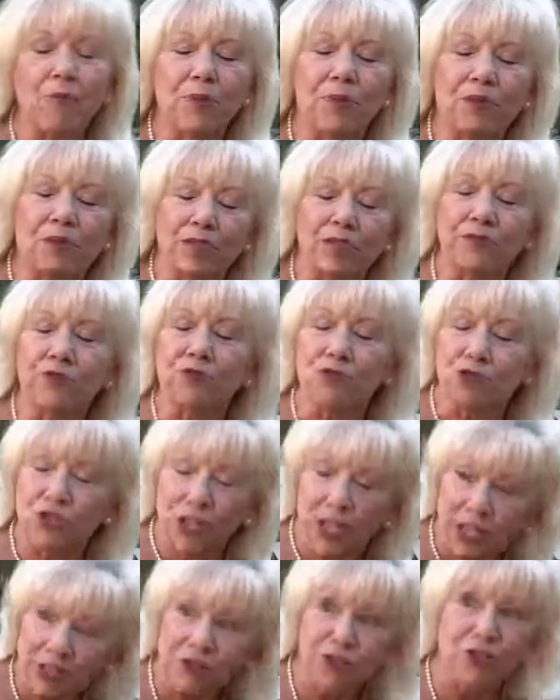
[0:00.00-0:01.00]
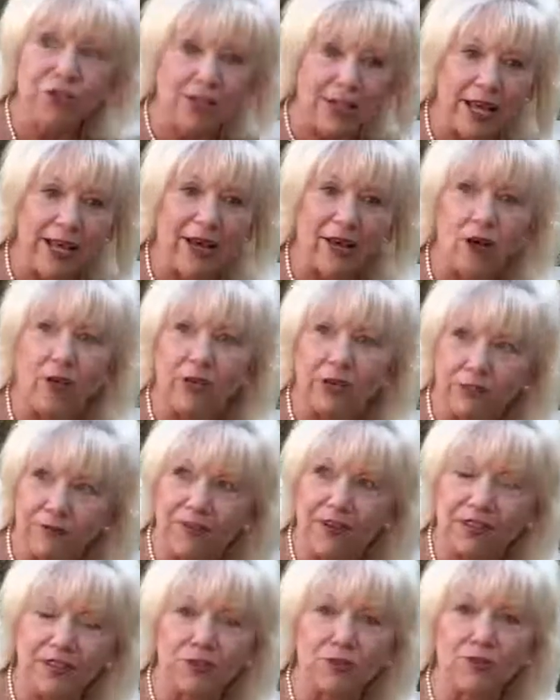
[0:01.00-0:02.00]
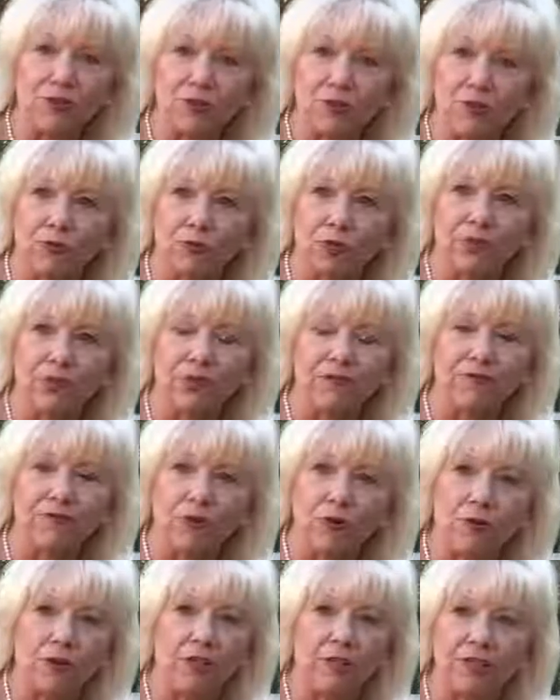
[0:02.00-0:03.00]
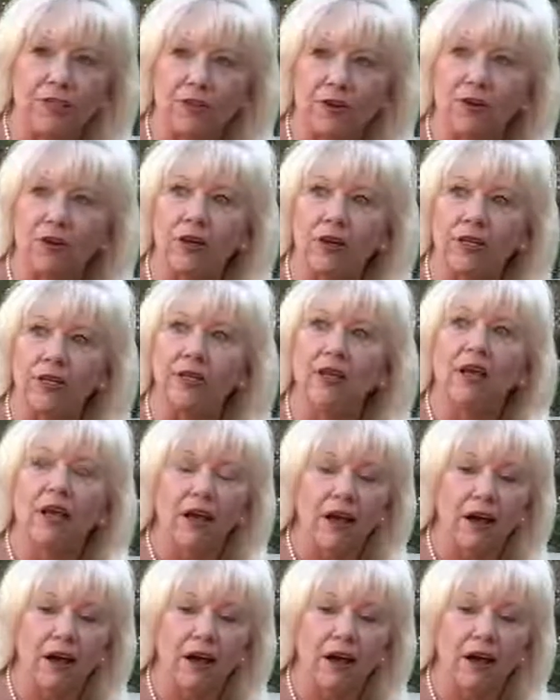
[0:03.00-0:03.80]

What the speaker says: But things are changing now. Investors are really focused on